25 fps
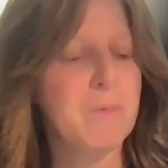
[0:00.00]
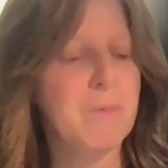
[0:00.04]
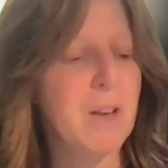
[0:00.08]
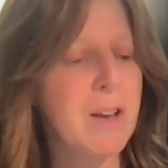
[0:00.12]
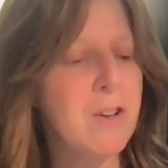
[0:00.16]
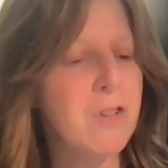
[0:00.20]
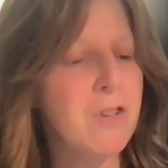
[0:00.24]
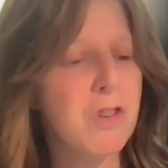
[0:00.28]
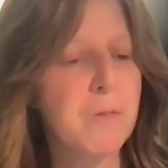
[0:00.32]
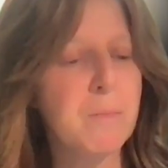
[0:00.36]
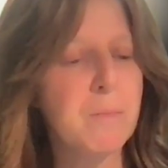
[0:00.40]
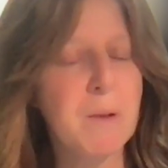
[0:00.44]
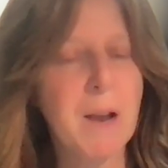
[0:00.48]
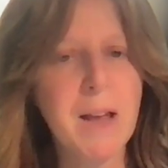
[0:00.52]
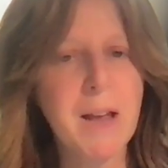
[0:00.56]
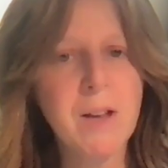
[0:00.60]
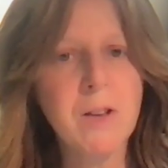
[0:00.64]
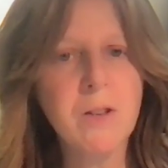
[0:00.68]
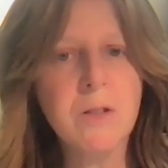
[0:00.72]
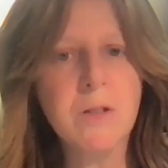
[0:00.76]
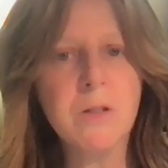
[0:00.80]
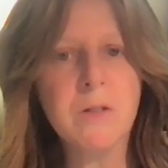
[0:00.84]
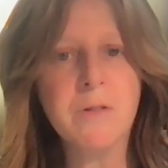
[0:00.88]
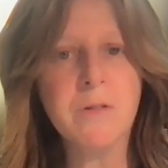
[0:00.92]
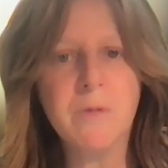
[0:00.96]

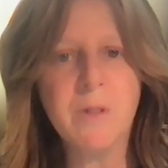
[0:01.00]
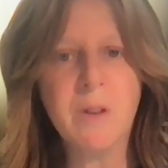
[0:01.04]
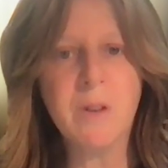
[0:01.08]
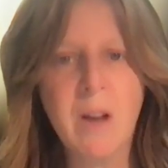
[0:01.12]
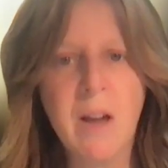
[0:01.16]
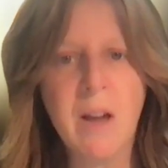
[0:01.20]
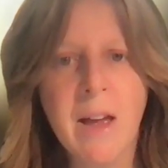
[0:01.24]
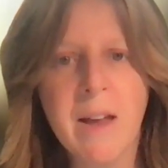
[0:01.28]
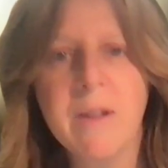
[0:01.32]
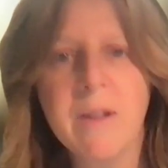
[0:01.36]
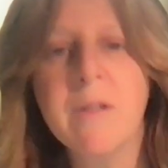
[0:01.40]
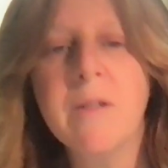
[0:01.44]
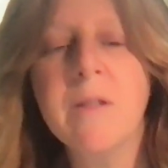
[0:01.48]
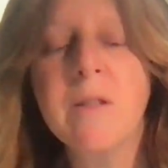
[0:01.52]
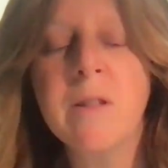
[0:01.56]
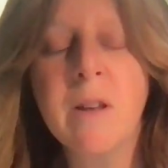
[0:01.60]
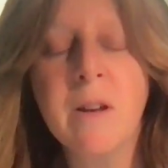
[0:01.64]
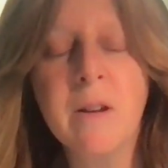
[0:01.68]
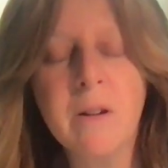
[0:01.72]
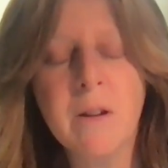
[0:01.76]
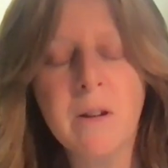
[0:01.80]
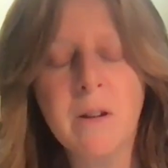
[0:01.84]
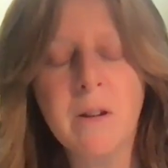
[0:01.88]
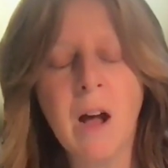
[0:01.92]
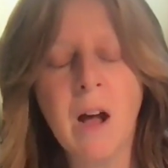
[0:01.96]
explains, and
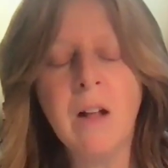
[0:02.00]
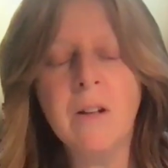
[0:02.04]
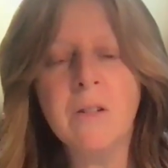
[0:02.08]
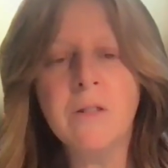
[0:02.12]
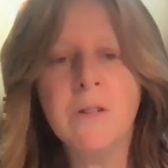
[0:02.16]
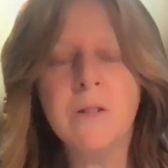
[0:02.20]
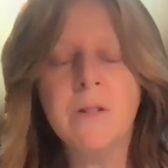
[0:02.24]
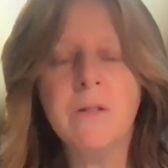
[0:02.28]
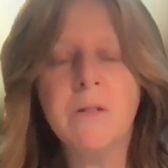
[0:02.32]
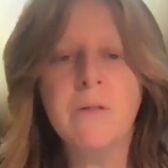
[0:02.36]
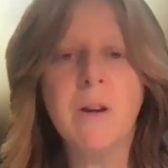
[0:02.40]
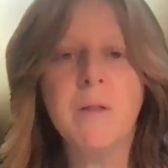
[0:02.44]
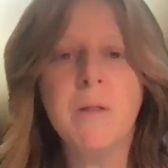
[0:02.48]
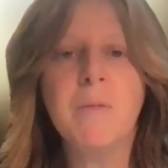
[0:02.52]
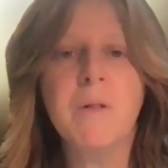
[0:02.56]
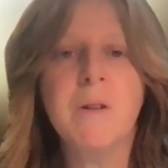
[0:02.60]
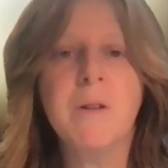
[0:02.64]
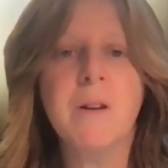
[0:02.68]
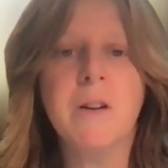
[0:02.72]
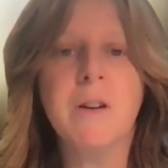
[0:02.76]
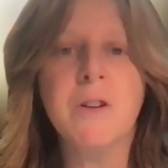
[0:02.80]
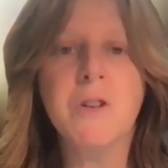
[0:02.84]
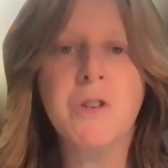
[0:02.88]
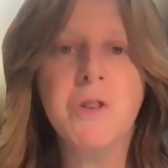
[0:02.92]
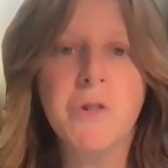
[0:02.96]
the Alter
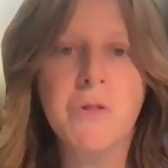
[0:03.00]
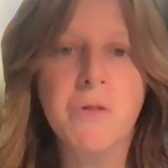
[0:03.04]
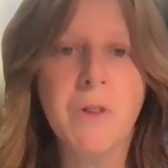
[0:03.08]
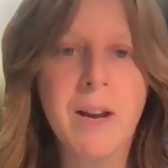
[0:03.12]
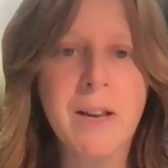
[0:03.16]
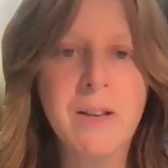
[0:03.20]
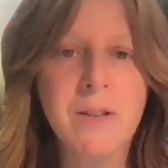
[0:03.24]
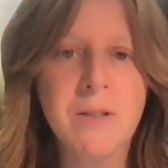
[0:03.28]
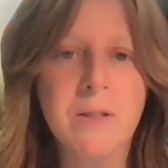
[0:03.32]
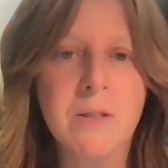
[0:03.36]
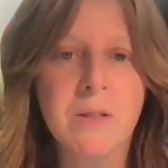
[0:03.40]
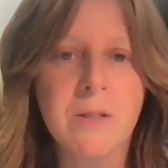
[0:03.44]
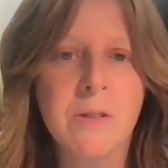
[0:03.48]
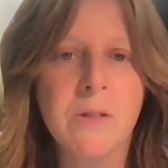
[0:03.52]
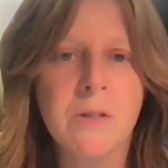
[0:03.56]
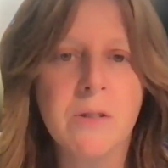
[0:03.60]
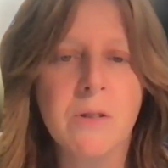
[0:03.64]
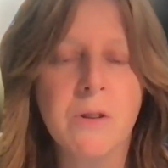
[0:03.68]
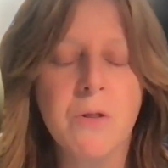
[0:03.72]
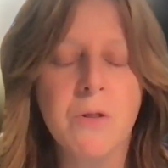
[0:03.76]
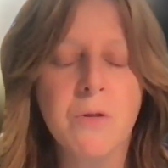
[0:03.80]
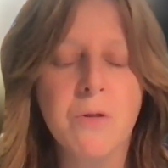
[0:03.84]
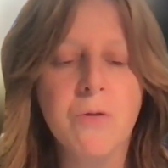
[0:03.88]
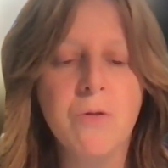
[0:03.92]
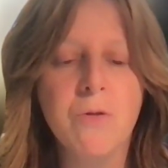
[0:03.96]
Rebbe
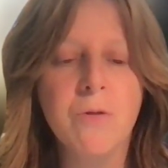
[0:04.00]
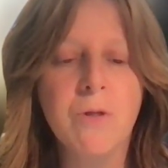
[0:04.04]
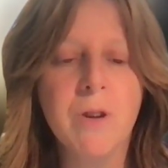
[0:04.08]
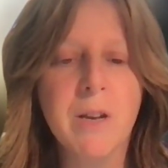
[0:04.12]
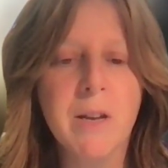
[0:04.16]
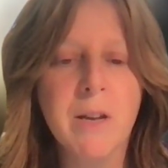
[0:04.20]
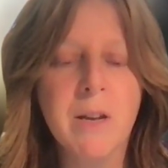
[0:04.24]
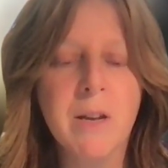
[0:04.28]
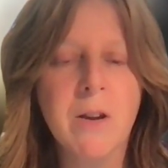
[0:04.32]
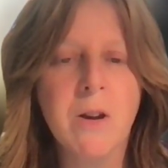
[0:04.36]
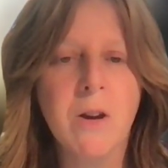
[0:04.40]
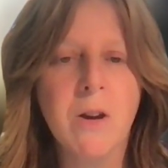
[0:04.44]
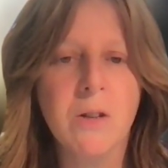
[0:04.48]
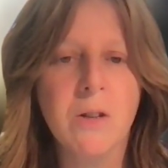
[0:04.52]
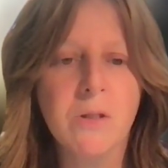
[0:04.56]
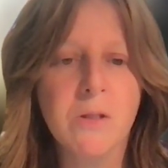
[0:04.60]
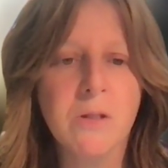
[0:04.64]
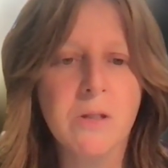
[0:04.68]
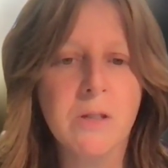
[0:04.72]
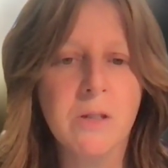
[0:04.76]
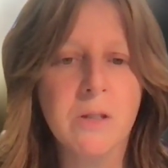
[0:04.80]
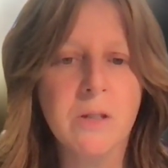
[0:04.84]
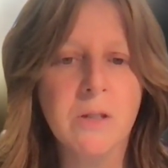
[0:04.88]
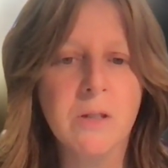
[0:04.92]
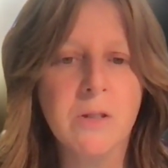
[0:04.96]
addresses who he
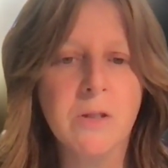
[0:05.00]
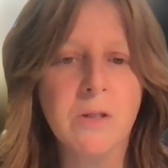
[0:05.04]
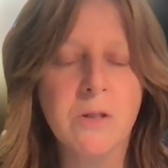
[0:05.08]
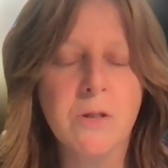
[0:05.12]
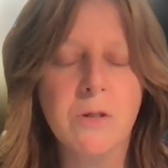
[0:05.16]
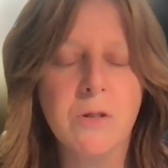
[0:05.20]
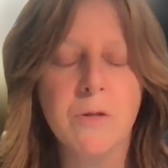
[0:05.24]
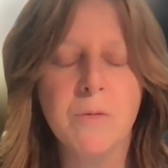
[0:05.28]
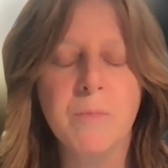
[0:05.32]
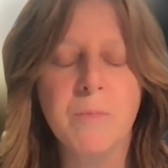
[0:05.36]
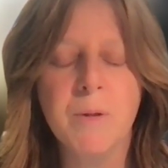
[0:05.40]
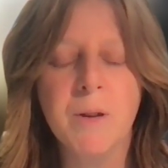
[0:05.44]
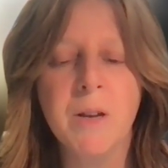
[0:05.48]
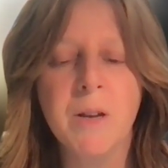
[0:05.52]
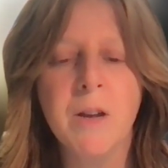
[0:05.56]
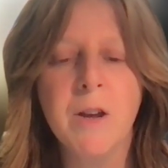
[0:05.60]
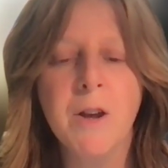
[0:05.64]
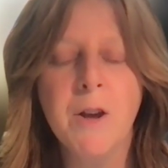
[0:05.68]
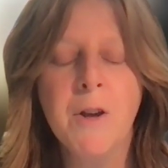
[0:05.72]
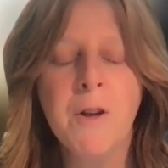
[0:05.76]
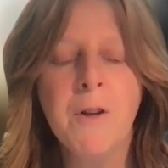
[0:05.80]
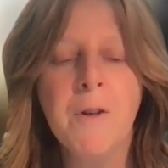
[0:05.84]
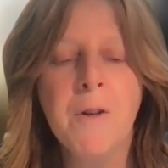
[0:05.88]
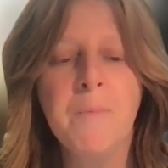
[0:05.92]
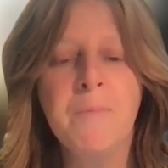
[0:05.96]
considers to be
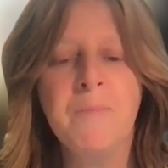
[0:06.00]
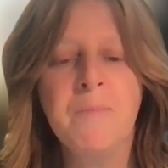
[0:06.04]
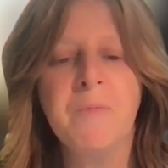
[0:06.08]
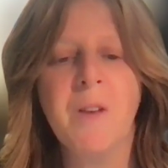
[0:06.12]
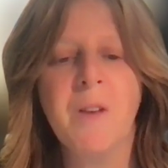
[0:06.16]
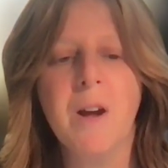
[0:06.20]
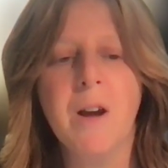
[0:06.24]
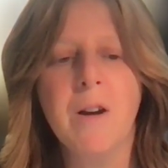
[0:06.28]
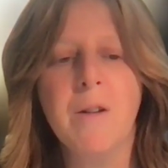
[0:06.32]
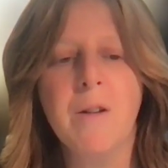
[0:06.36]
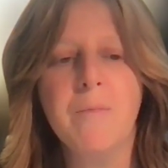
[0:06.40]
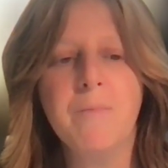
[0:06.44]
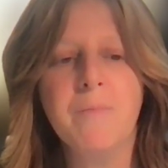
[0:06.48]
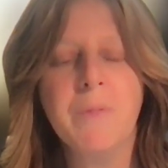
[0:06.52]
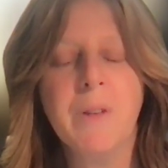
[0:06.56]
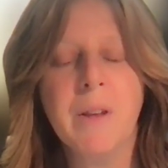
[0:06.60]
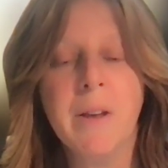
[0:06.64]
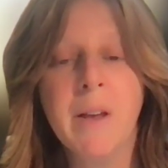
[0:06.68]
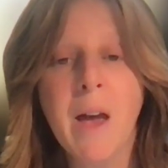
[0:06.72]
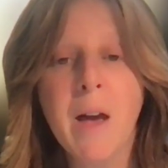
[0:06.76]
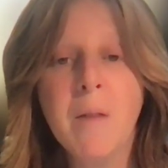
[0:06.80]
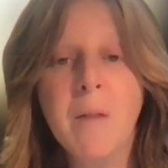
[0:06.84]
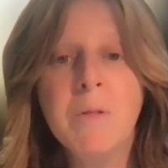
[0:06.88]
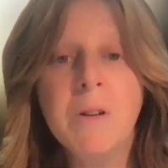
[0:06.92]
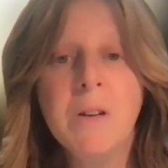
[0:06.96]

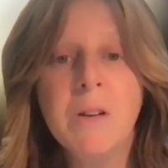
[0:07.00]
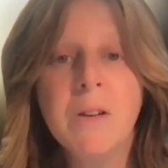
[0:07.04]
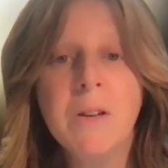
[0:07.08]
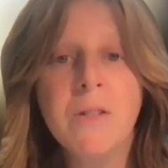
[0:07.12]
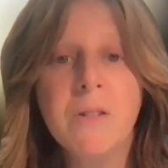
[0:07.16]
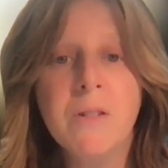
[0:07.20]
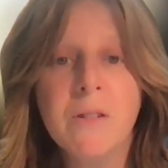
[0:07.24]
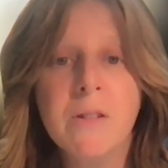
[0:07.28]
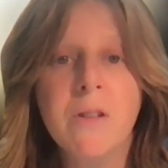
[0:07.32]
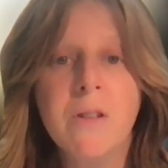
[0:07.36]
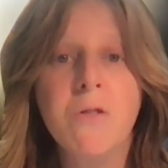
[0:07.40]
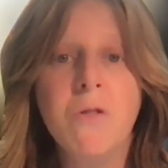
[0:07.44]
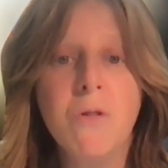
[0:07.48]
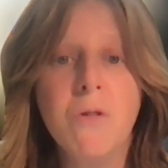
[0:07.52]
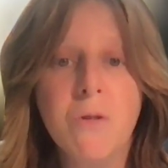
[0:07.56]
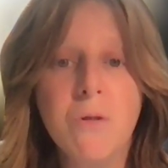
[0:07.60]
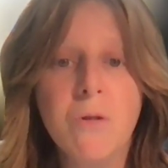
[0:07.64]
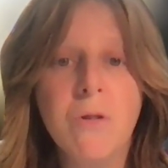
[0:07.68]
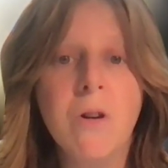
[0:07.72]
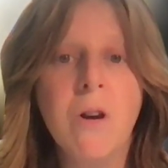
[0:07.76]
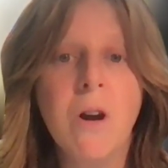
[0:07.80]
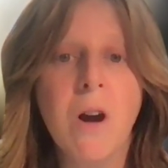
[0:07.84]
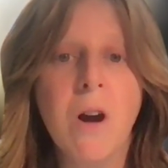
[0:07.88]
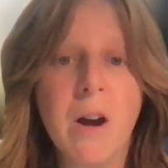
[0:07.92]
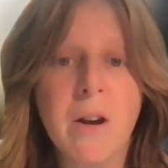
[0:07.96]
Kabbalists
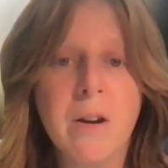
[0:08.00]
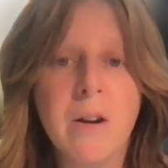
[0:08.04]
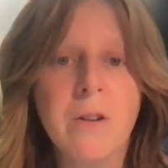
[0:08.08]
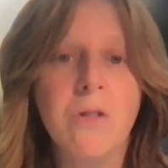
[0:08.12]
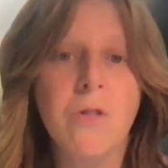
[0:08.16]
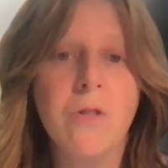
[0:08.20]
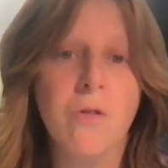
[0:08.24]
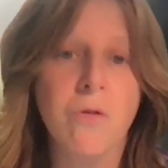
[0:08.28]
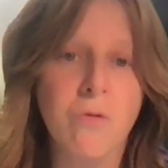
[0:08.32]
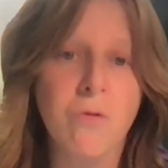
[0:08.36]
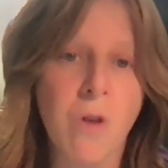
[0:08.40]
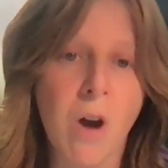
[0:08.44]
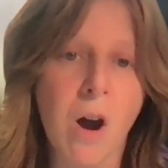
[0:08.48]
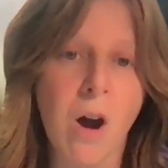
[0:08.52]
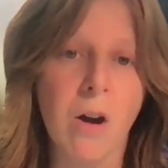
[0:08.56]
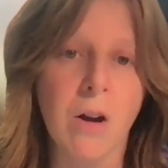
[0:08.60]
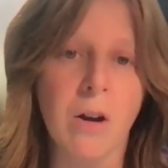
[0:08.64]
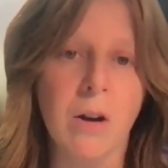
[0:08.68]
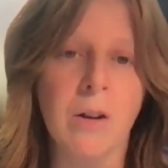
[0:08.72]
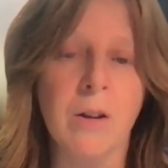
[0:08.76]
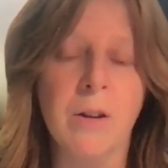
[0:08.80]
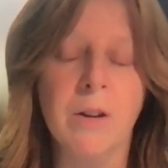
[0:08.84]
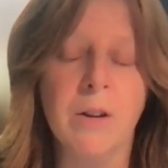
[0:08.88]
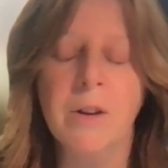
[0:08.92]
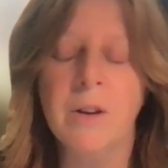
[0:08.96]
who got it
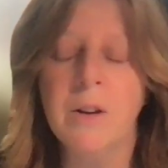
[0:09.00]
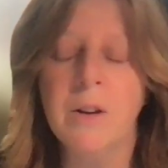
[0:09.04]
wrong.